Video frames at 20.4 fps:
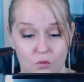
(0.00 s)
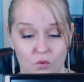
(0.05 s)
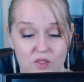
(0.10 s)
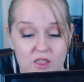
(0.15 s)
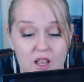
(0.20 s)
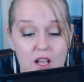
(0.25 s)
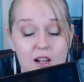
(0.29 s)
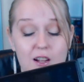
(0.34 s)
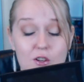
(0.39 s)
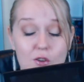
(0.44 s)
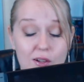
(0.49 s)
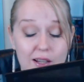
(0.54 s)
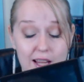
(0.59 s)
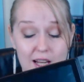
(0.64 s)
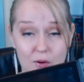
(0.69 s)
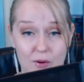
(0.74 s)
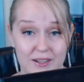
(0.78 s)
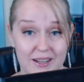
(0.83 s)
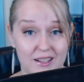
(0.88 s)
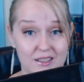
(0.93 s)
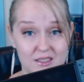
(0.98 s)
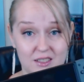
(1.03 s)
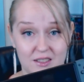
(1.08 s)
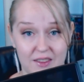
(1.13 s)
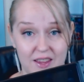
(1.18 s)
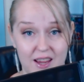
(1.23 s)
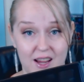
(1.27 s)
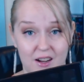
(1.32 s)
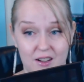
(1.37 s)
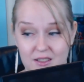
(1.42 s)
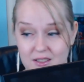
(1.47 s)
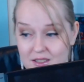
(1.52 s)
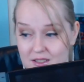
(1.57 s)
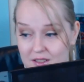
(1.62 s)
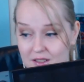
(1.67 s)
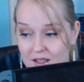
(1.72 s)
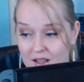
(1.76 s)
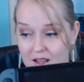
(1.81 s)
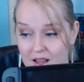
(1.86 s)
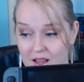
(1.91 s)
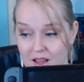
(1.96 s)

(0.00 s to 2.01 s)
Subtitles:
without anyone else in the house.